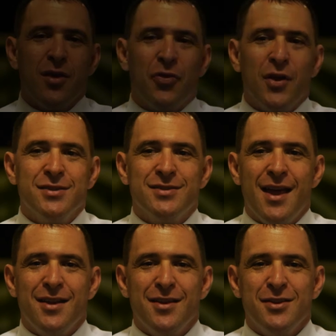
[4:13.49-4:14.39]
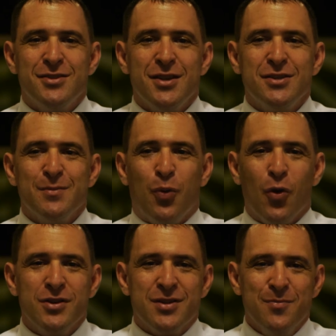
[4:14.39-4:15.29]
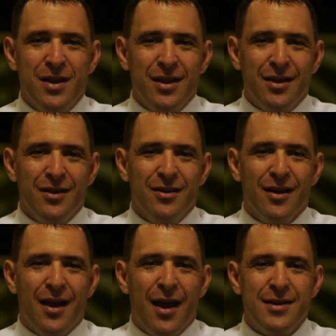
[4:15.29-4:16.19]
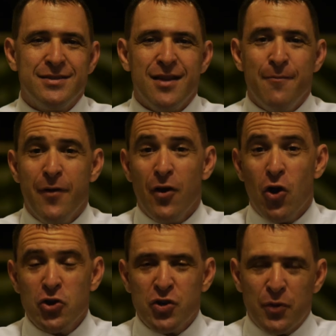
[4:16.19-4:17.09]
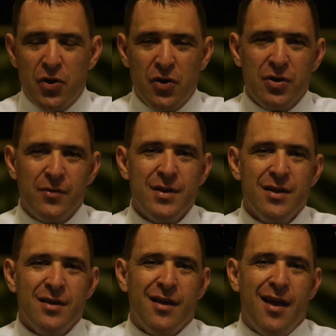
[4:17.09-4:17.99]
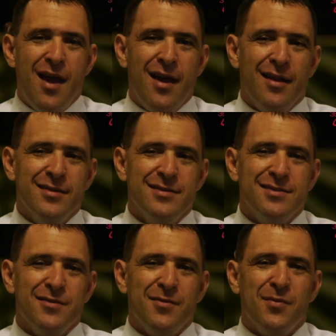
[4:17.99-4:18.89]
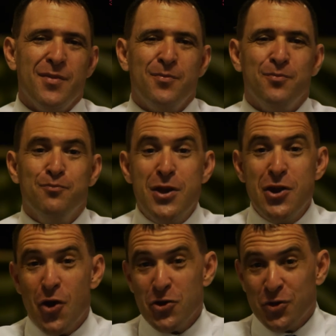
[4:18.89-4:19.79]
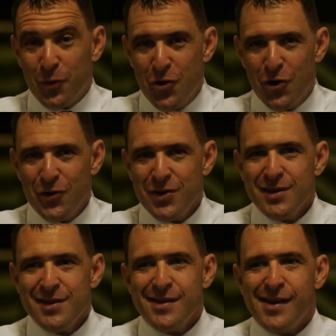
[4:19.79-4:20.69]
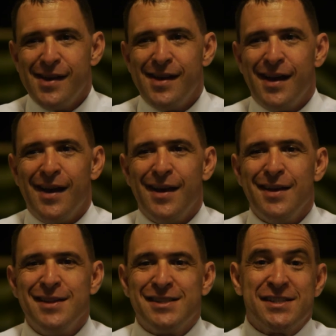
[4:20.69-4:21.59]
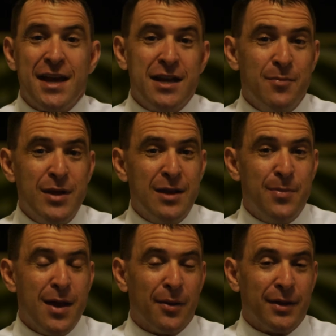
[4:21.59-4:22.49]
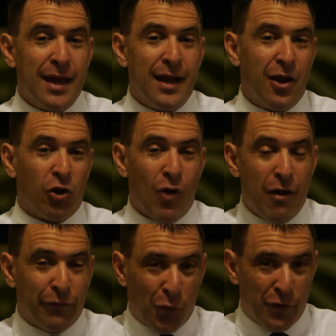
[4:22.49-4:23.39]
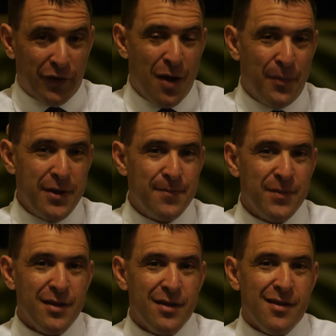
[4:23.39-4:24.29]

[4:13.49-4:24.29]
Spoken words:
One of the things that is important to me, and I'm very entrepreneurial, and being an entrepreneur, it's exciting to me to be able to get in on the ground floor of a company.